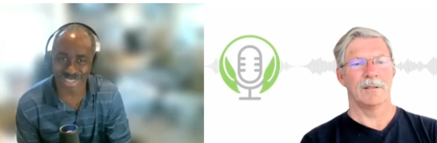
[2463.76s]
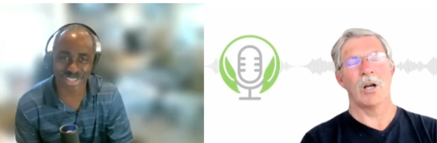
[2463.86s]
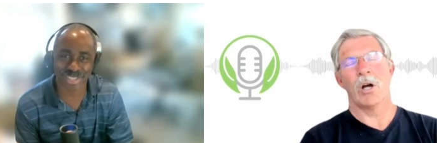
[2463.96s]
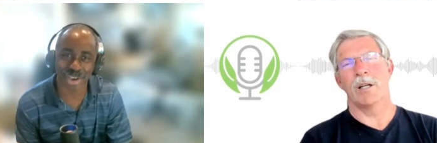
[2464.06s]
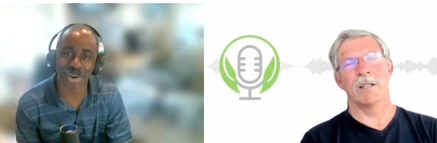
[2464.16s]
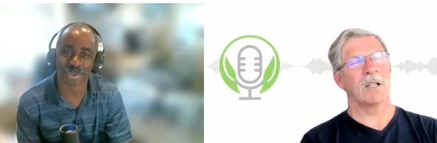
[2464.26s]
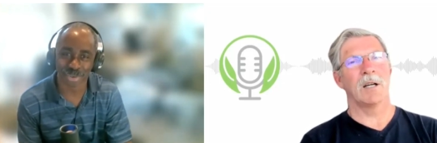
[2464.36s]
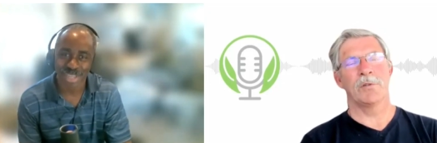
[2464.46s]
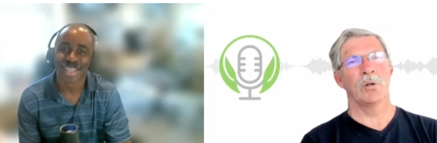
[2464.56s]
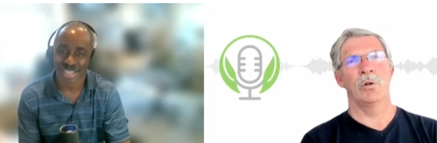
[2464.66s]
Speaker 1: so. No,
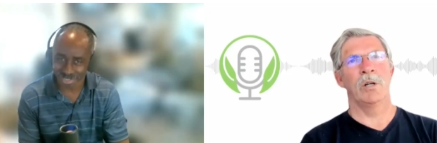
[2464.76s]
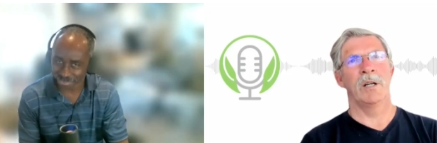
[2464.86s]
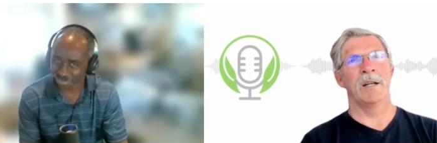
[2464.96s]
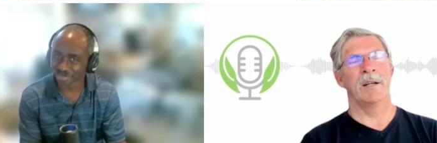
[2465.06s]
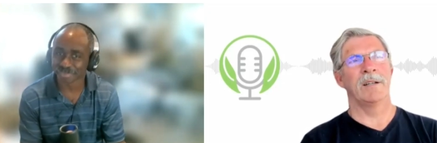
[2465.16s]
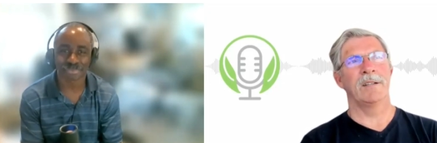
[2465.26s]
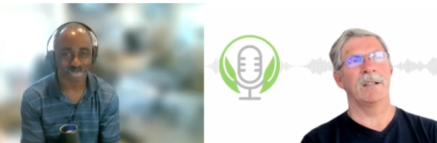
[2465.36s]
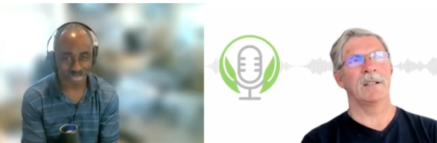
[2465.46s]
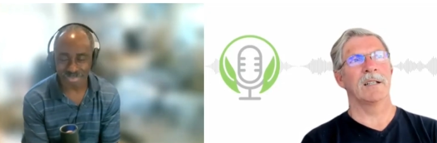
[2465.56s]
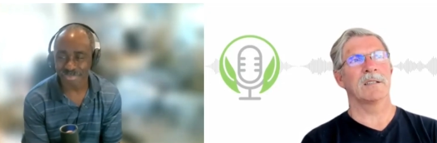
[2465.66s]
absolutely. And I
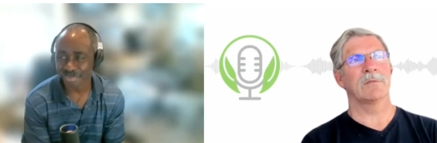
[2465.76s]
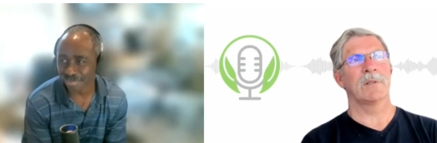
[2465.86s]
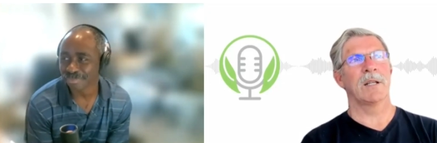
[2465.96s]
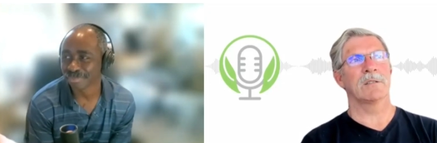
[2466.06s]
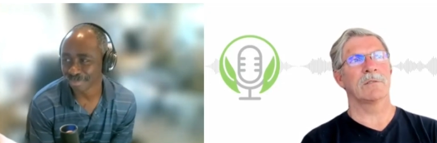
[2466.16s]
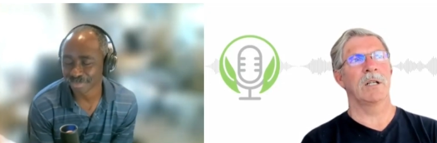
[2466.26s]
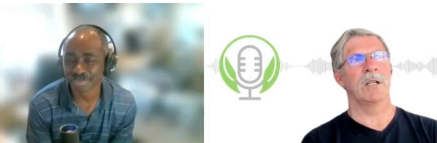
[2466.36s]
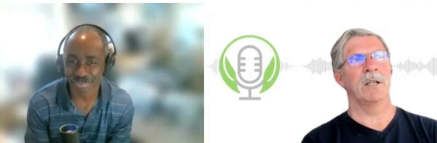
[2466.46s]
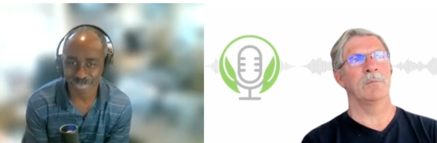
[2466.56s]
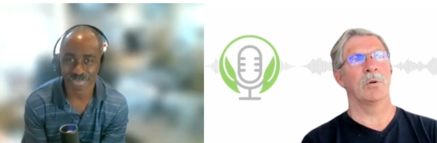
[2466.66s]
think that's that's
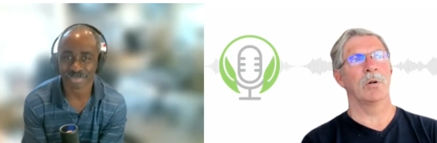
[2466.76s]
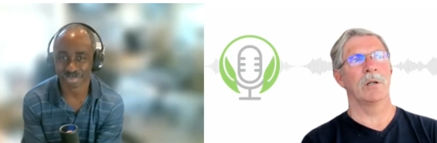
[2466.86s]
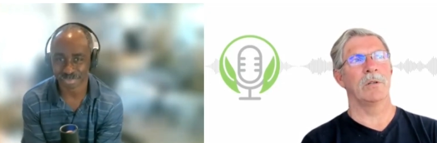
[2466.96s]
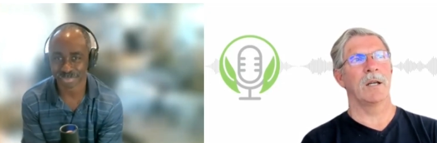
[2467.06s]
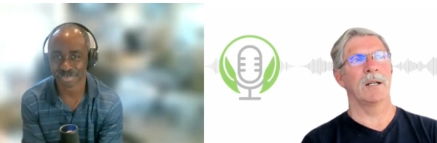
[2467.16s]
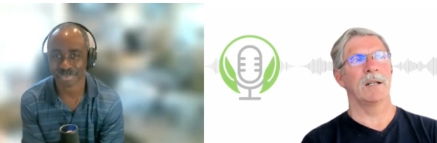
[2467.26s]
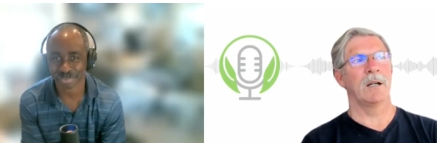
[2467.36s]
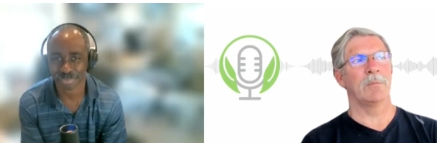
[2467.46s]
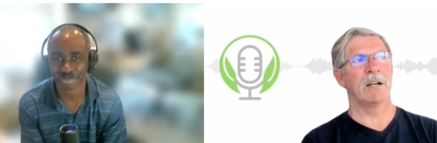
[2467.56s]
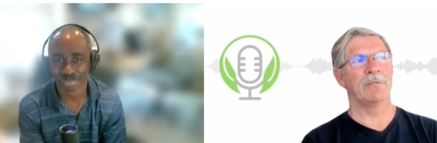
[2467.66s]
really important. You can't
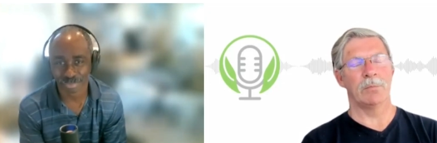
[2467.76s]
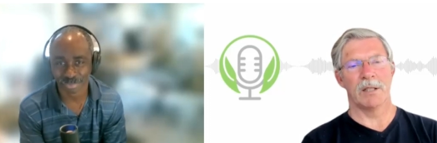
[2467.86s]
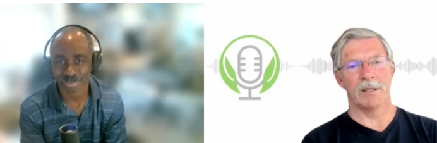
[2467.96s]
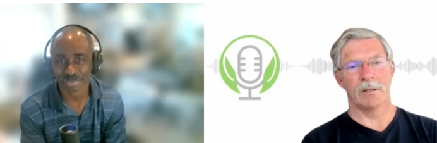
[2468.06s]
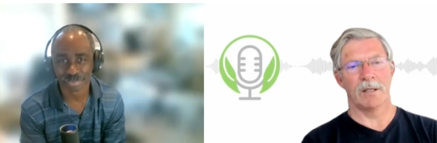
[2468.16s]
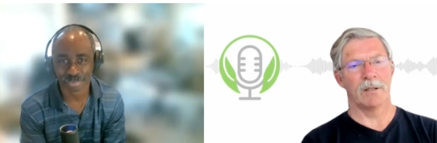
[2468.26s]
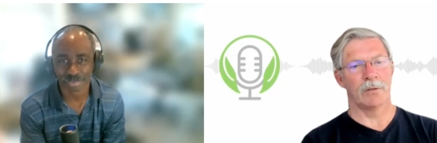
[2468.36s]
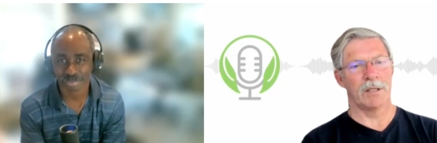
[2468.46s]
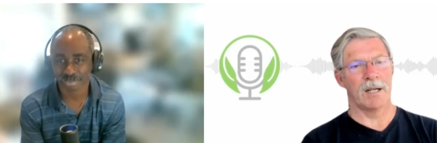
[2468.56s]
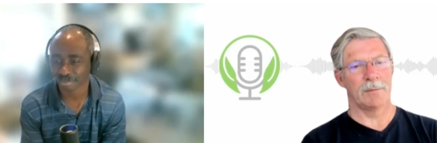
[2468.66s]
help everybody. You can
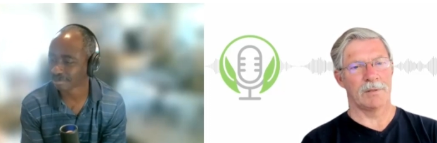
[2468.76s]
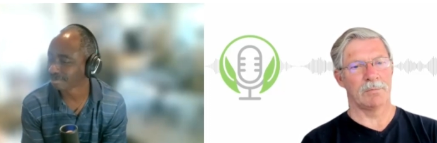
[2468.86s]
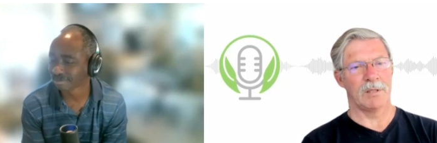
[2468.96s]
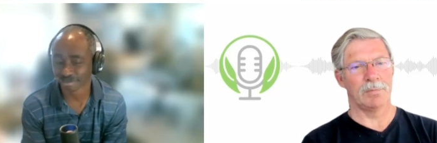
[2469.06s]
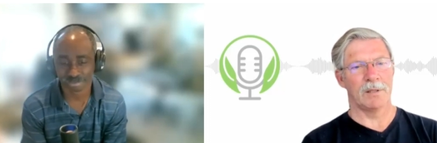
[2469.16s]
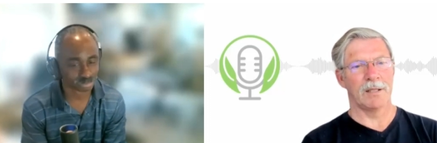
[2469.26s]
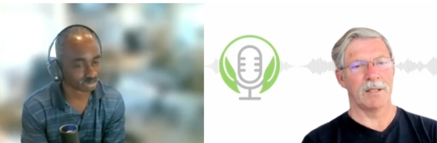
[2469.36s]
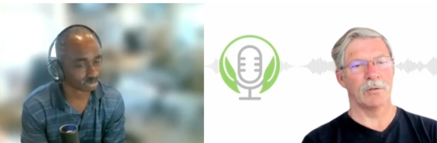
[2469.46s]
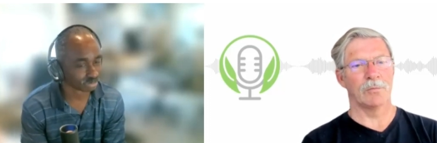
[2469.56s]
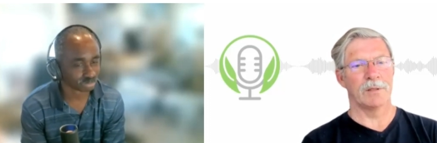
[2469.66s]
only help the people that are
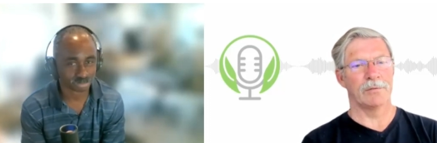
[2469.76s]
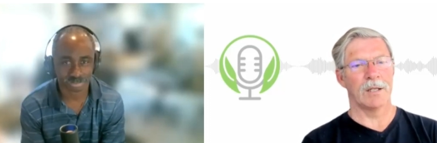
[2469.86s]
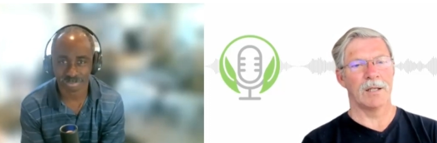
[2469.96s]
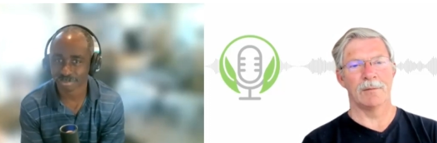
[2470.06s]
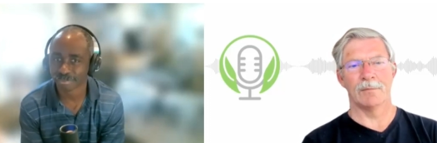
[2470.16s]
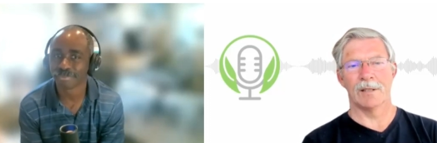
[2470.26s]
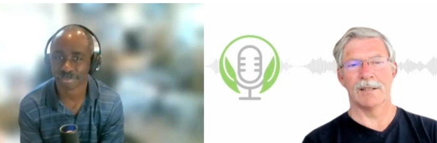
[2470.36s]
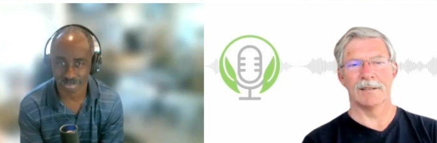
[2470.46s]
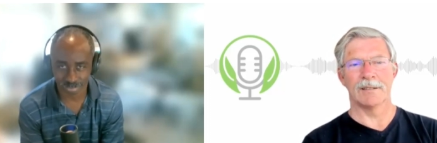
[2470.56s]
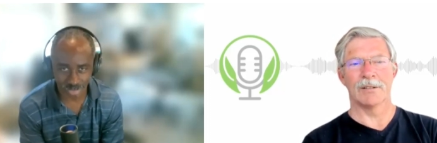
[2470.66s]
open for help,
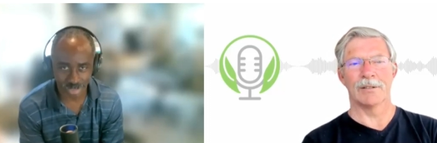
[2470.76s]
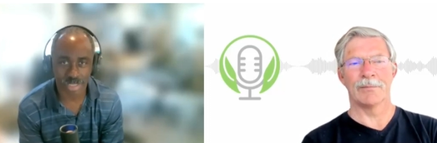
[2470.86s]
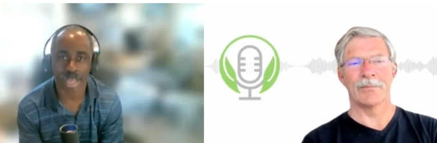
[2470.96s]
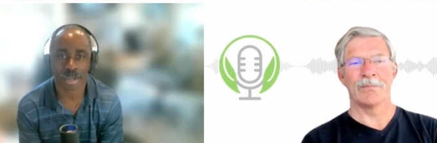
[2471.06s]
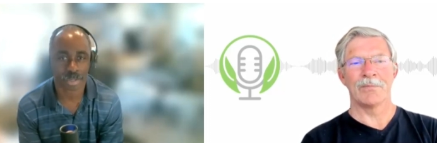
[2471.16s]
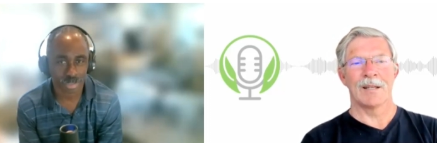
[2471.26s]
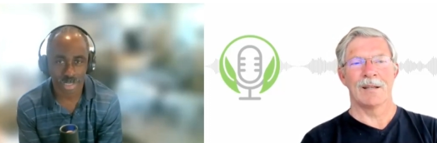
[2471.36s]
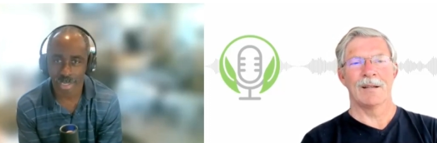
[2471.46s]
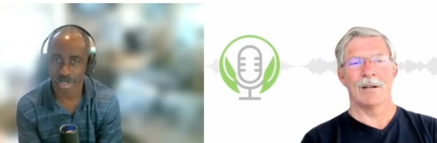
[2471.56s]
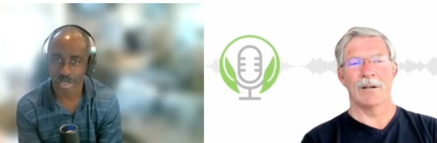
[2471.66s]
right? So Yeah.
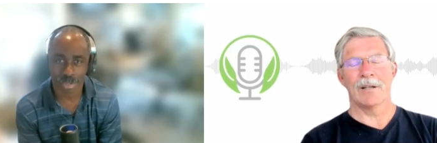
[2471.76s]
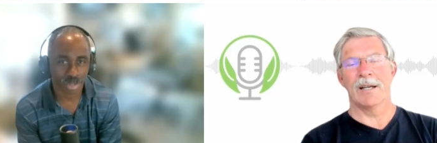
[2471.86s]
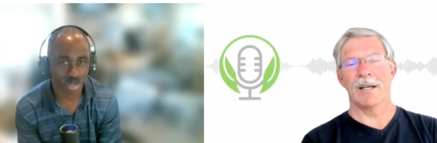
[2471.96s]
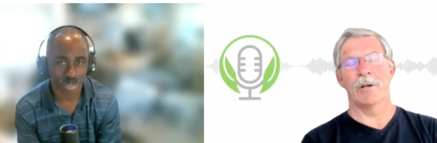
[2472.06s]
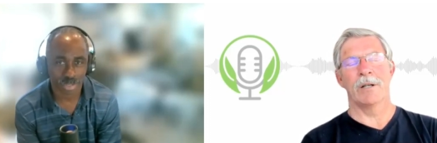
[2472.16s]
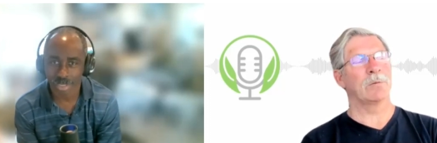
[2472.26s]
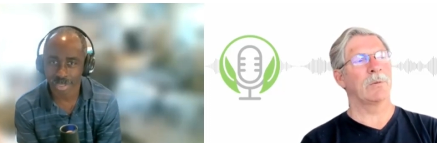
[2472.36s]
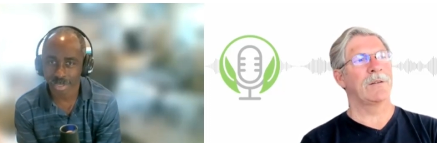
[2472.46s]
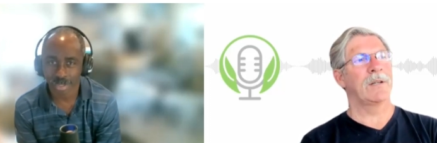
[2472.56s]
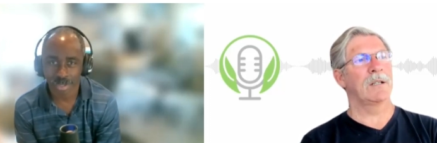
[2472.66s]
Yeah. Okay, Curtis.
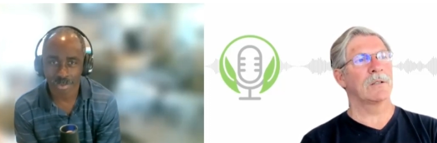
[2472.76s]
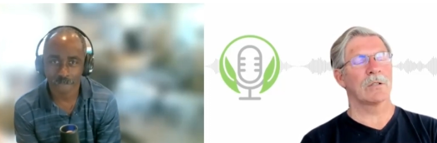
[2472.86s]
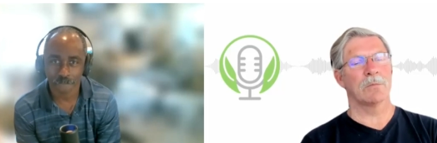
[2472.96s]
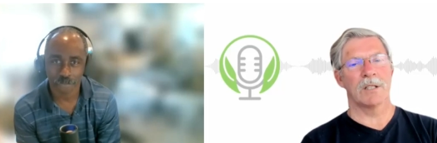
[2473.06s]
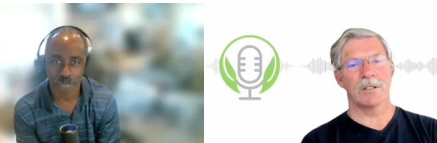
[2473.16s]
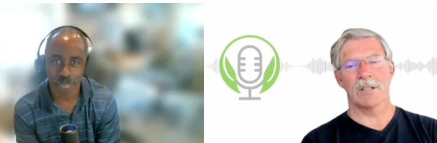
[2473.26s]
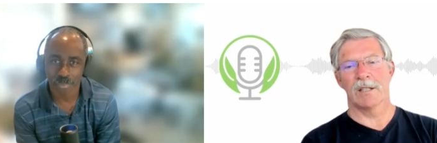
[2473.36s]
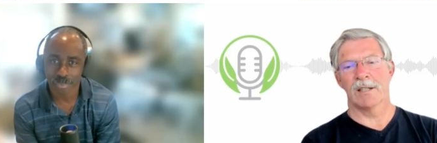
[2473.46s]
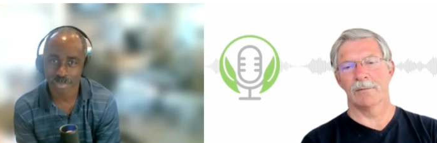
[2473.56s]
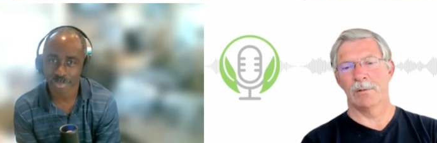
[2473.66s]
Well, thank you so much.
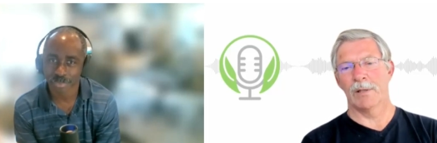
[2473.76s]
Uh,